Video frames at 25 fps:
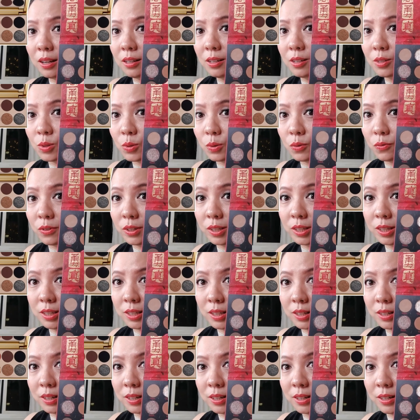colors over
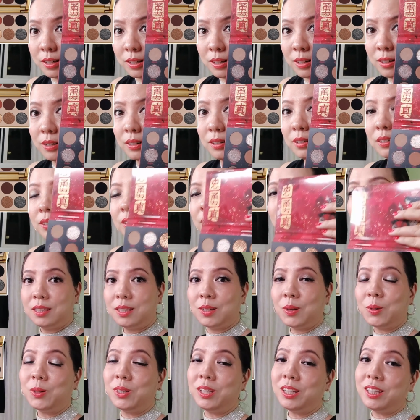here.
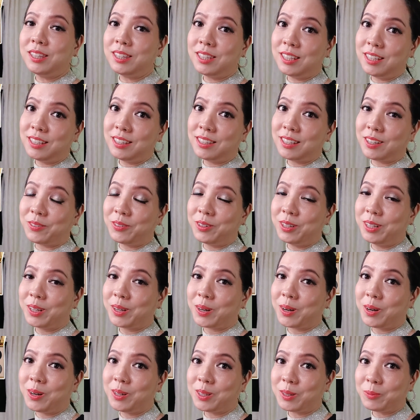The only thing that
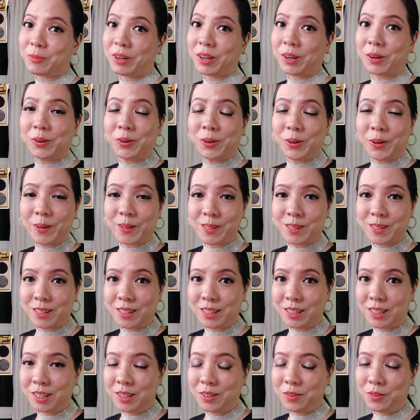really caught my
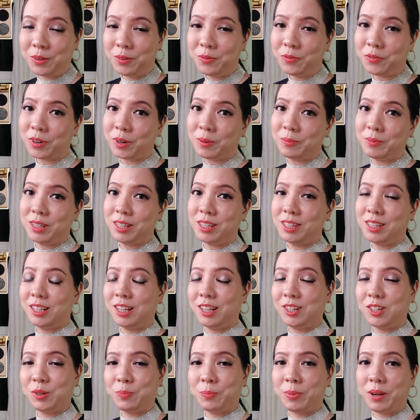curiosity from the
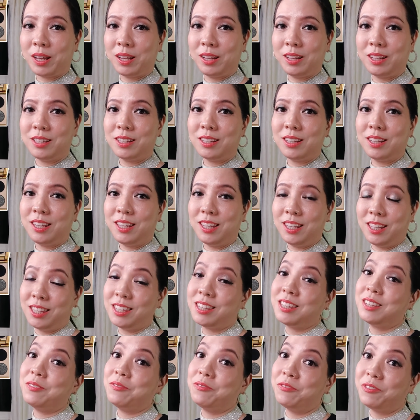Signature palette
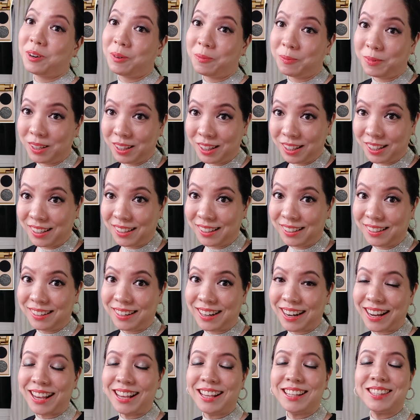is the formula.
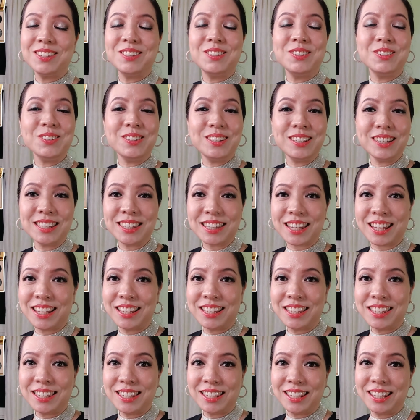As you dears
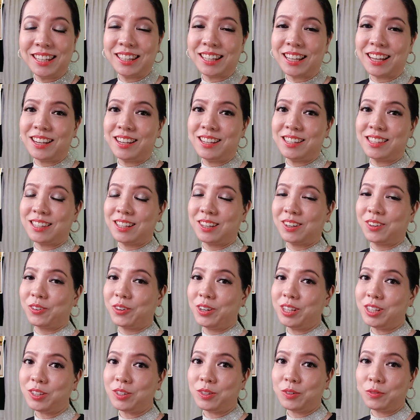can see, there is a
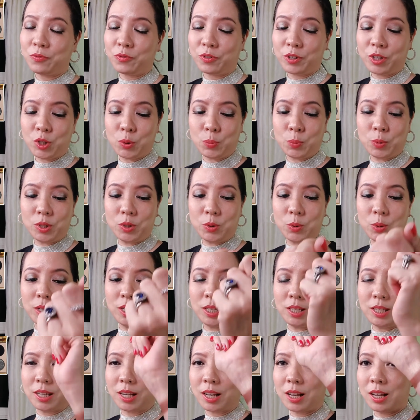great difference
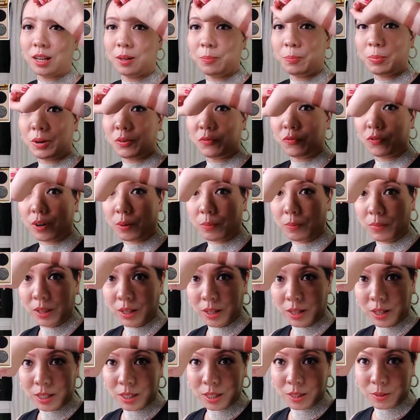between the ColourPop
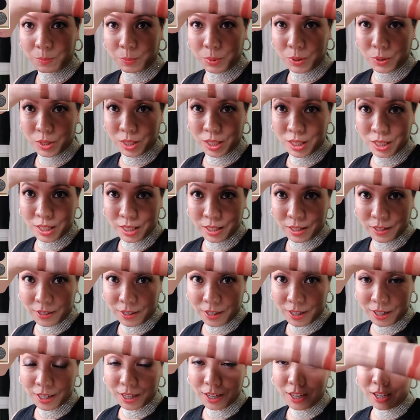formulas between
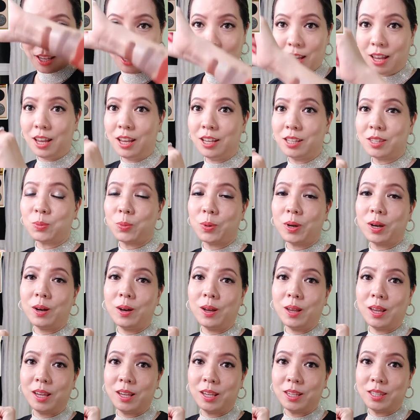here as
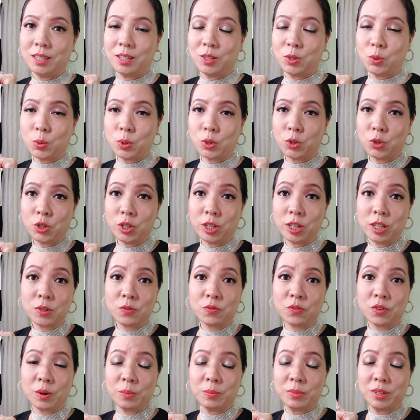well as the
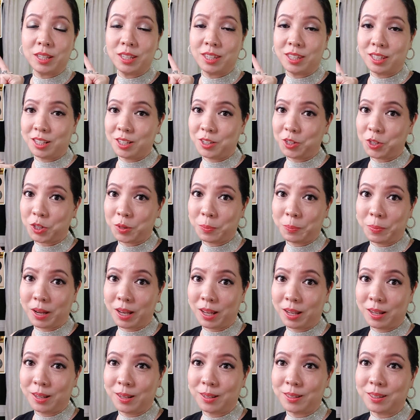swatches from the Signature
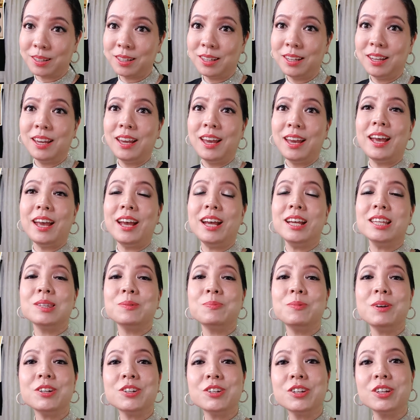palette.
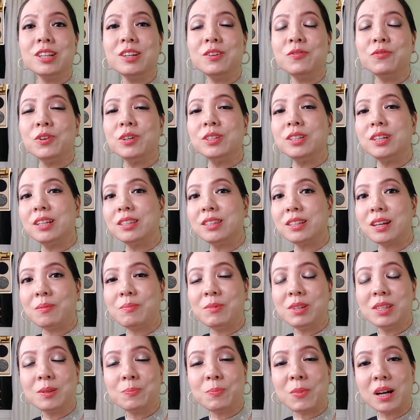Especially for their
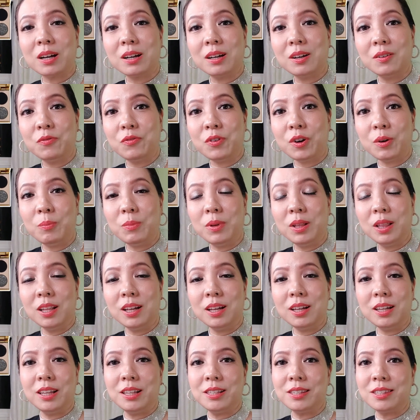Diamond Sparkle
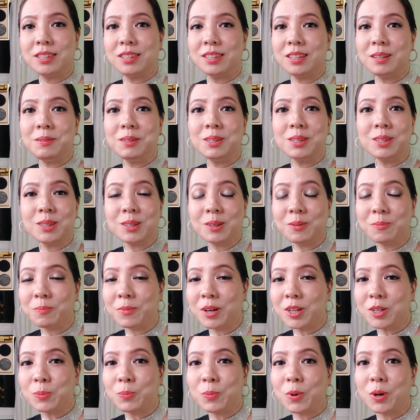formula, it seems so
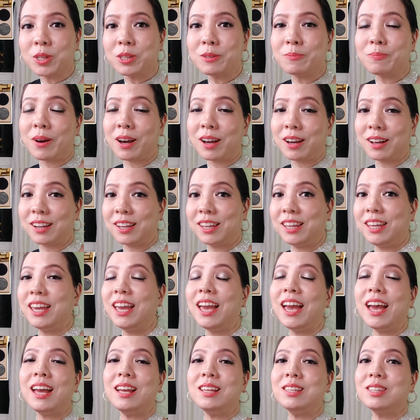much more
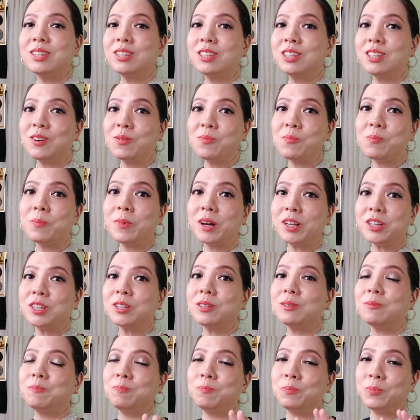sparkly and so
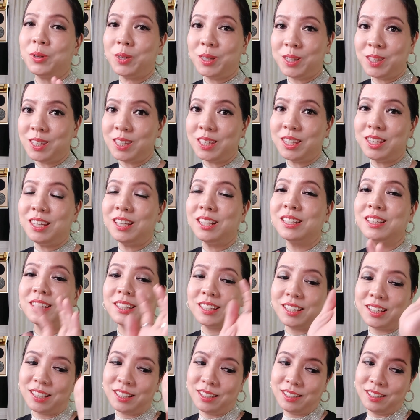much prettier
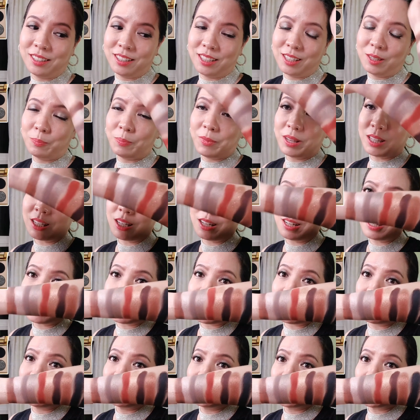than the
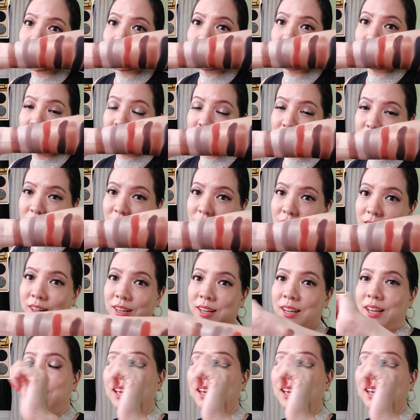metallic colors over here.